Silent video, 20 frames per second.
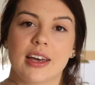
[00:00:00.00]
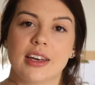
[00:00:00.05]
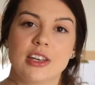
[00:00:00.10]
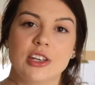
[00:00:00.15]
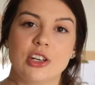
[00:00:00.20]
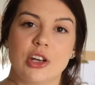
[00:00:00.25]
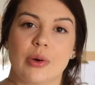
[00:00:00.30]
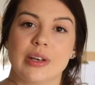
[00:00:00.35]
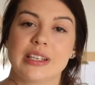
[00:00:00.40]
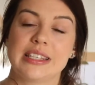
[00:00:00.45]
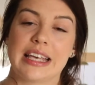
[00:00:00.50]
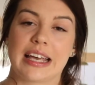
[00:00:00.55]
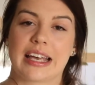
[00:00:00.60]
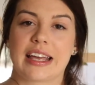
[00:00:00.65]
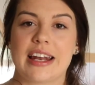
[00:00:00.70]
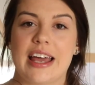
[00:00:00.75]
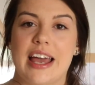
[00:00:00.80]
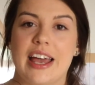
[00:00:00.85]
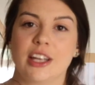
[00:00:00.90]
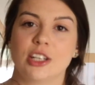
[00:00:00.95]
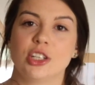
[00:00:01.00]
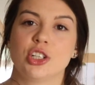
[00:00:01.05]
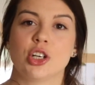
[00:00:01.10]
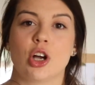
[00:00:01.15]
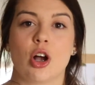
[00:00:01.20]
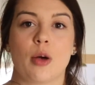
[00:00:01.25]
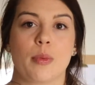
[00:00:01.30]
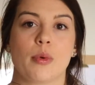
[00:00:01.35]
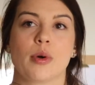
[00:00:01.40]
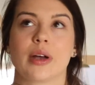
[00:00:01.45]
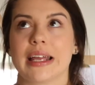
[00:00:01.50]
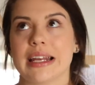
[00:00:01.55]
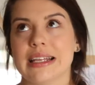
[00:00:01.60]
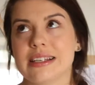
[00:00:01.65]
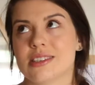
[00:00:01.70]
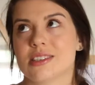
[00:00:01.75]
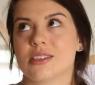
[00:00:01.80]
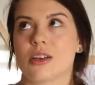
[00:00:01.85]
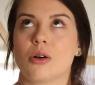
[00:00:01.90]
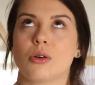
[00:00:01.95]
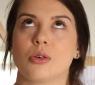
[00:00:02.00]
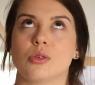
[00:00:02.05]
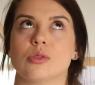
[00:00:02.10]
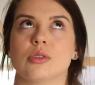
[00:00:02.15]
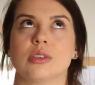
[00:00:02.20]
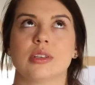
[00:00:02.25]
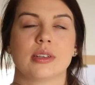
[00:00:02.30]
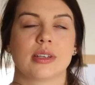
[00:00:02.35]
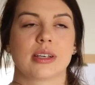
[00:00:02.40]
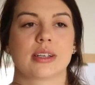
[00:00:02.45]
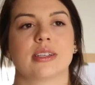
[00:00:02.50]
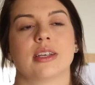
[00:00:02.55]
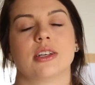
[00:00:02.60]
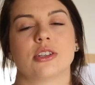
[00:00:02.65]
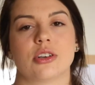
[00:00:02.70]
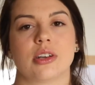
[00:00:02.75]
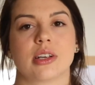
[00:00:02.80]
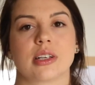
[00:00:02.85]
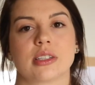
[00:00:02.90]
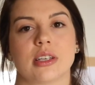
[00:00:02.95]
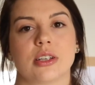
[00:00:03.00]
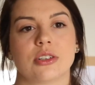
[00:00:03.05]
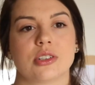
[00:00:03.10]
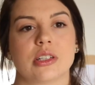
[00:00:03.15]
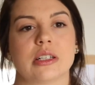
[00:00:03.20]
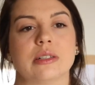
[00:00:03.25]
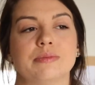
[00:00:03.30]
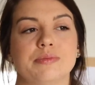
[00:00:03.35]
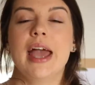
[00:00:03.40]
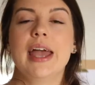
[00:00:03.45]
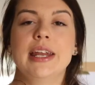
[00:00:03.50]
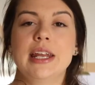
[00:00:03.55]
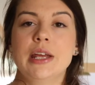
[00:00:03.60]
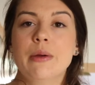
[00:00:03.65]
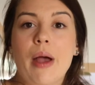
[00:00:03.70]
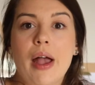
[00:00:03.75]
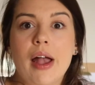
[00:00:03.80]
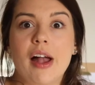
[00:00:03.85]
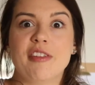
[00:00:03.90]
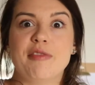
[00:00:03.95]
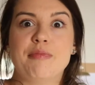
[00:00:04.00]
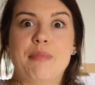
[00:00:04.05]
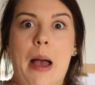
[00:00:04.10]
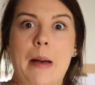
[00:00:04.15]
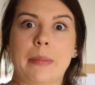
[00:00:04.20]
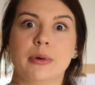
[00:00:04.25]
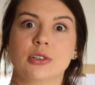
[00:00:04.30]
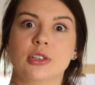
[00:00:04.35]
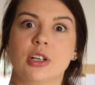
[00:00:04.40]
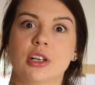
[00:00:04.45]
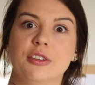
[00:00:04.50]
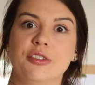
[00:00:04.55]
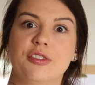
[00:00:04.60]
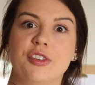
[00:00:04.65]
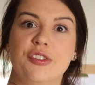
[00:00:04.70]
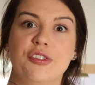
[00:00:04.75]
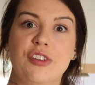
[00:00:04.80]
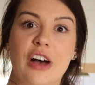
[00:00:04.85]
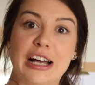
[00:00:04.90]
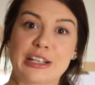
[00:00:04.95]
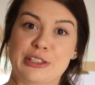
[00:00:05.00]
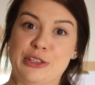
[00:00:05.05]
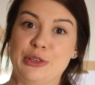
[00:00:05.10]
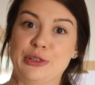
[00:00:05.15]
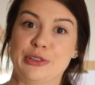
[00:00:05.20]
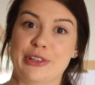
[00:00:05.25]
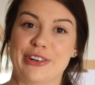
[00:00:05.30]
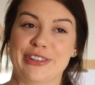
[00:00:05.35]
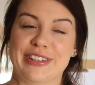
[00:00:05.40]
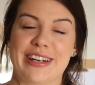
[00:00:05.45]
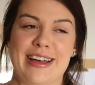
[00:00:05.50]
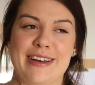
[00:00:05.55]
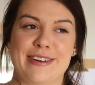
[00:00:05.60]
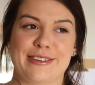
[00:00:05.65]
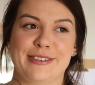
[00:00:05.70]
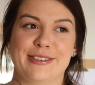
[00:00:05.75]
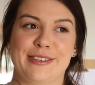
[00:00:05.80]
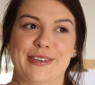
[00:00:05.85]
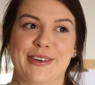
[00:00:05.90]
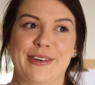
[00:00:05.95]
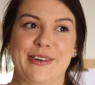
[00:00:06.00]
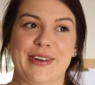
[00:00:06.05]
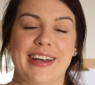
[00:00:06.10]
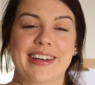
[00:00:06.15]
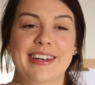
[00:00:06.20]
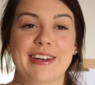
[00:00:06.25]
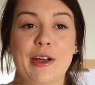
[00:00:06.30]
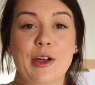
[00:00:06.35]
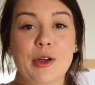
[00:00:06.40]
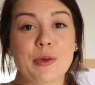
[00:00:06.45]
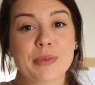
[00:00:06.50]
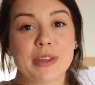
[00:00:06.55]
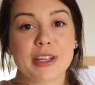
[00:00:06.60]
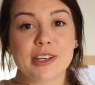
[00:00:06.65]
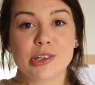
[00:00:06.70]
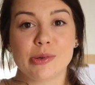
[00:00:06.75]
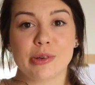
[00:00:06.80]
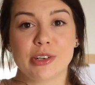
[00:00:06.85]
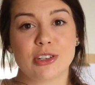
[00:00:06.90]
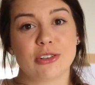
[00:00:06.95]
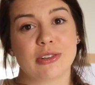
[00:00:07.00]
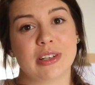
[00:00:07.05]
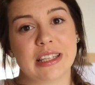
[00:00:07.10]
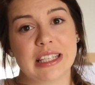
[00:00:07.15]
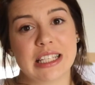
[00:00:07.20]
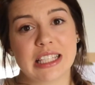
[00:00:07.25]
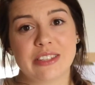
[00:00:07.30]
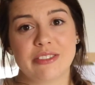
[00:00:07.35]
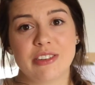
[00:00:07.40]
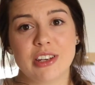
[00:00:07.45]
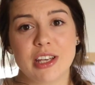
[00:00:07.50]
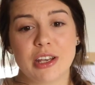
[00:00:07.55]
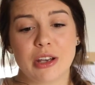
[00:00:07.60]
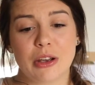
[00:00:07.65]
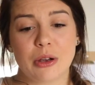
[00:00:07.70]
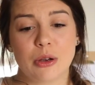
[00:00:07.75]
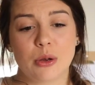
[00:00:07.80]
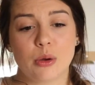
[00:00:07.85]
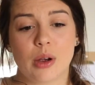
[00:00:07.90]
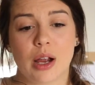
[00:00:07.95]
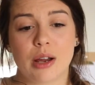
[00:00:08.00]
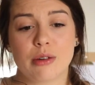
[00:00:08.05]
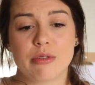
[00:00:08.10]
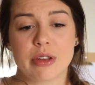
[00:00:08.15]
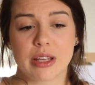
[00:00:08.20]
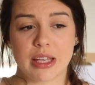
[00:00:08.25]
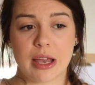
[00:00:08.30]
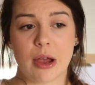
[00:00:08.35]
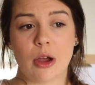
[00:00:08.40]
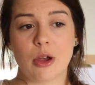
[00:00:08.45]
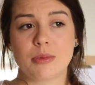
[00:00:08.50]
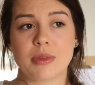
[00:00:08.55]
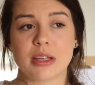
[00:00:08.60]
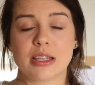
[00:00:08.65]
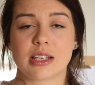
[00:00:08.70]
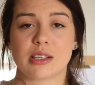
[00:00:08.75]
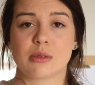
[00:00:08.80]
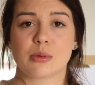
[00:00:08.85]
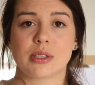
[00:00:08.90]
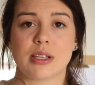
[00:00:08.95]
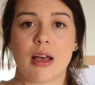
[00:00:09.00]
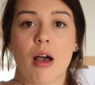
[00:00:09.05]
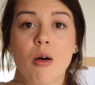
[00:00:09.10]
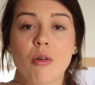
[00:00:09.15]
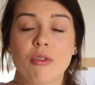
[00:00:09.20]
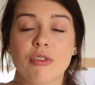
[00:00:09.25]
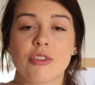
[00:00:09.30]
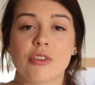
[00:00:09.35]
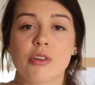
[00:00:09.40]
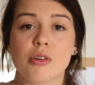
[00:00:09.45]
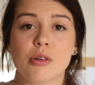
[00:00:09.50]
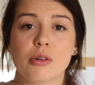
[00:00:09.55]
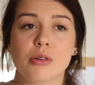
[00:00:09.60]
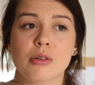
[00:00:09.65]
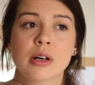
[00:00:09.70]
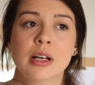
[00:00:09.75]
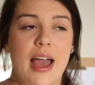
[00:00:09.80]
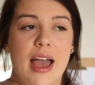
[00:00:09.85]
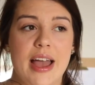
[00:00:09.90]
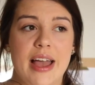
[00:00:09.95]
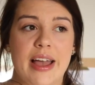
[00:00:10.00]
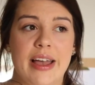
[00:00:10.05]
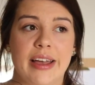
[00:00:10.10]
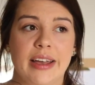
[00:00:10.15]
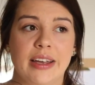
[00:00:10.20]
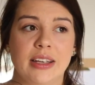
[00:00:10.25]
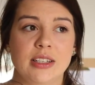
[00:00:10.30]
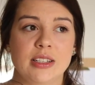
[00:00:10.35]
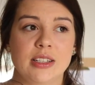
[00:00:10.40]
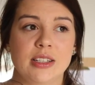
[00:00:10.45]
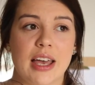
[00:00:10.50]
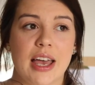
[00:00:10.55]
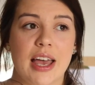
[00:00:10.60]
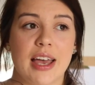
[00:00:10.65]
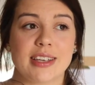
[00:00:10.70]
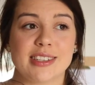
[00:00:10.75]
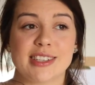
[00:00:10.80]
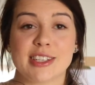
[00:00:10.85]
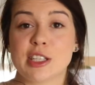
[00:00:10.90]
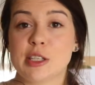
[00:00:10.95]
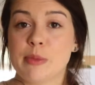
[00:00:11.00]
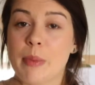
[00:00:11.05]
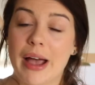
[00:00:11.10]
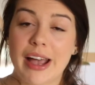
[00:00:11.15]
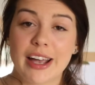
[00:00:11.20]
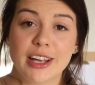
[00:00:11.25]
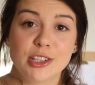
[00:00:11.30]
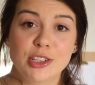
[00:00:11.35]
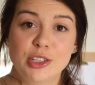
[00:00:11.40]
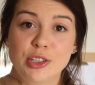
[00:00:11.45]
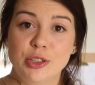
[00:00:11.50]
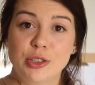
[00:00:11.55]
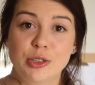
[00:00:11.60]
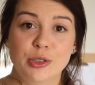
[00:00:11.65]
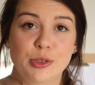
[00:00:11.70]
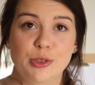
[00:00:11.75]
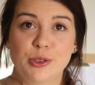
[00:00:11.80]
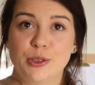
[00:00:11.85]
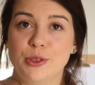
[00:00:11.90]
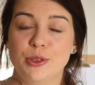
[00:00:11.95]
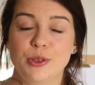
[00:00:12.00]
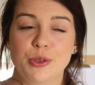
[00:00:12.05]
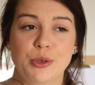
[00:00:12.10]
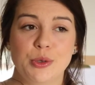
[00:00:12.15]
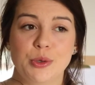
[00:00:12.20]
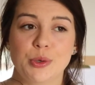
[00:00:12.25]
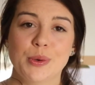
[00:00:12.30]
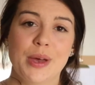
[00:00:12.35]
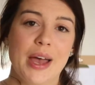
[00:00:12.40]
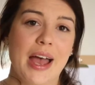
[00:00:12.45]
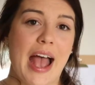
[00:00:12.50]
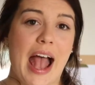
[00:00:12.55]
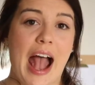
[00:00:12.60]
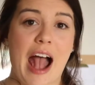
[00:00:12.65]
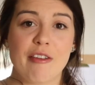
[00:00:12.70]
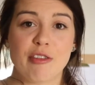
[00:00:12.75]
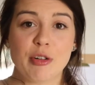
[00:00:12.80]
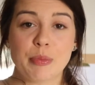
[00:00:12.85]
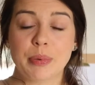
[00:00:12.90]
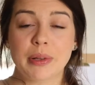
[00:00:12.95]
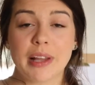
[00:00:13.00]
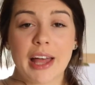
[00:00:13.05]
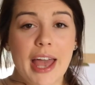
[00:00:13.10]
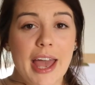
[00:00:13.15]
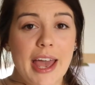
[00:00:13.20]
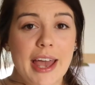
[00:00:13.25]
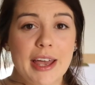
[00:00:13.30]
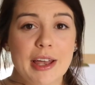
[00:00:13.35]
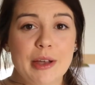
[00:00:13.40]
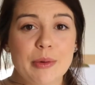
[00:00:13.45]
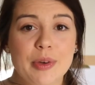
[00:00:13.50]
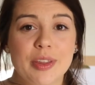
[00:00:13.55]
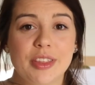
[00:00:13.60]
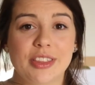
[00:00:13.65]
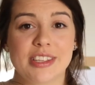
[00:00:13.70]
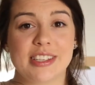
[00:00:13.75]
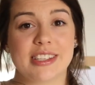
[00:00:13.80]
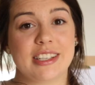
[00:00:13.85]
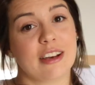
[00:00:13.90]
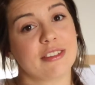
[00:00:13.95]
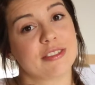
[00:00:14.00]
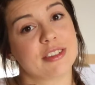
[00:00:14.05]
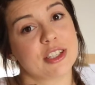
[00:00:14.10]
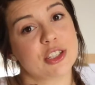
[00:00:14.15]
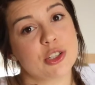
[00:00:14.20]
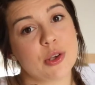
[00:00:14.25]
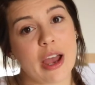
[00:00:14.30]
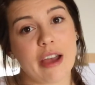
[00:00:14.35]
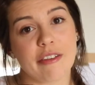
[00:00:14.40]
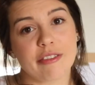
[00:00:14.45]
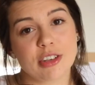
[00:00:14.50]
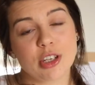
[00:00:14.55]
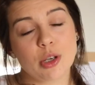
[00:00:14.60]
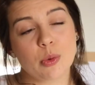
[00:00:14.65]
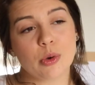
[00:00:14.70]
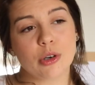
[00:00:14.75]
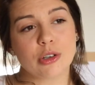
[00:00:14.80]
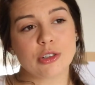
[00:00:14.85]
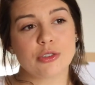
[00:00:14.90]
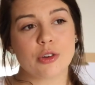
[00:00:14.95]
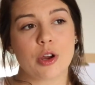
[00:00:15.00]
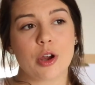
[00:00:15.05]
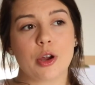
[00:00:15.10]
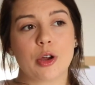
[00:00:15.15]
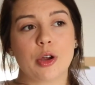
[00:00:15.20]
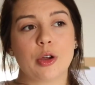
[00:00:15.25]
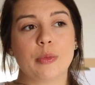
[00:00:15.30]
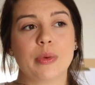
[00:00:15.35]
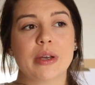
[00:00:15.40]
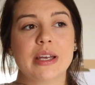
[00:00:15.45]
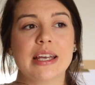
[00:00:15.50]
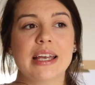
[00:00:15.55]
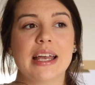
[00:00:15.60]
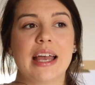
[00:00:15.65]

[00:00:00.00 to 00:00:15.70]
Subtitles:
you know, a second-hand shop or getting sold, etc, etc. Anyway, I've babbled on for far too long now, so I hope that you enjoyed this video. I really hope that this was helpful and has inspired you to have a play with the stuff that you have in your wardrobe